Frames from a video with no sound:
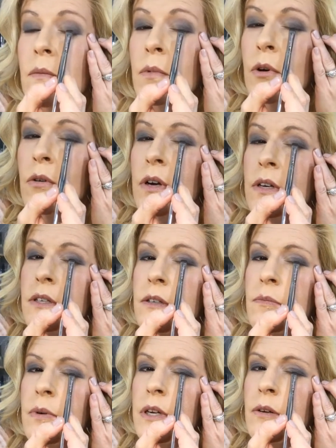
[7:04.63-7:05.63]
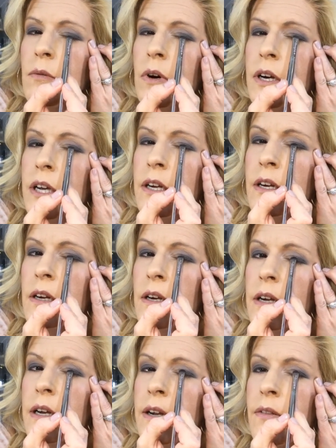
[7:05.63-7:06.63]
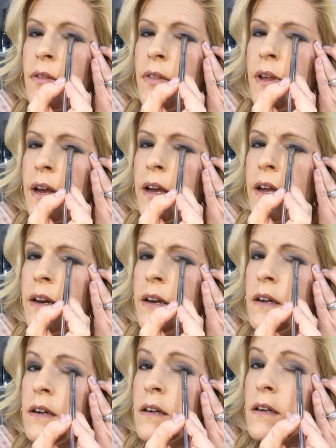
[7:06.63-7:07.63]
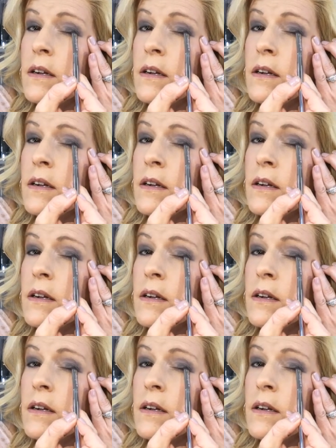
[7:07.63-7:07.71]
I'm going to be wanting, and then